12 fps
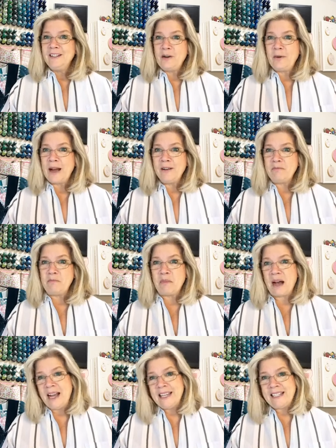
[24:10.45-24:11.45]
go out and
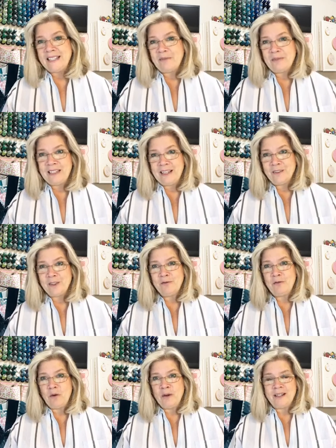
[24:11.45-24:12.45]
buy something else
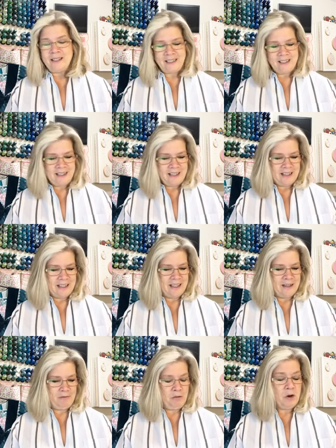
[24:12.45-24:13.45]
for it,
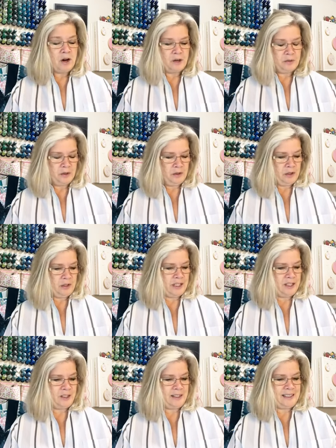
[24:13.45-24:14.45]
uh, for our rulers,
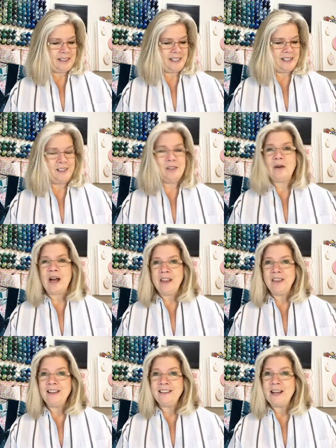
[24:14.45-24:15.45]
I should say. So I
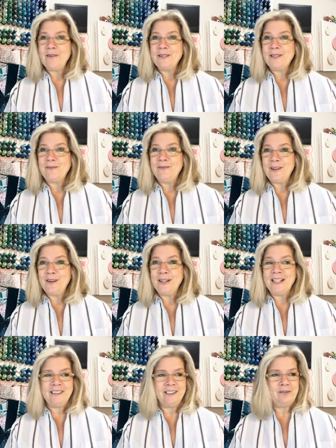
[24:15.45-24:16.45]
thought that was a
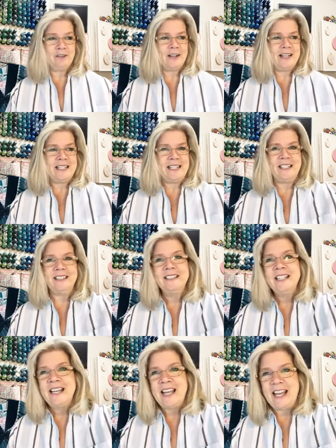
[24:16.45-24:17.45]
very clever idea.
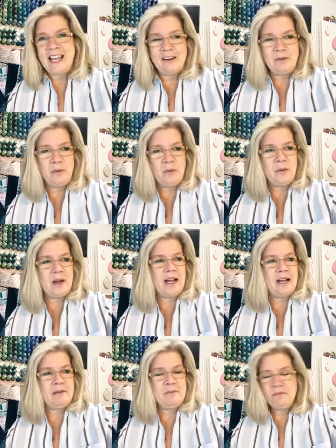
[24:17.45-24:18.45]
And
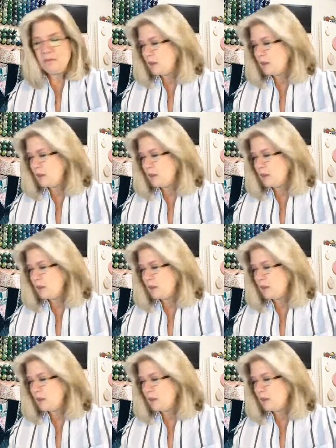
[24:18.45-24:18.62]
um,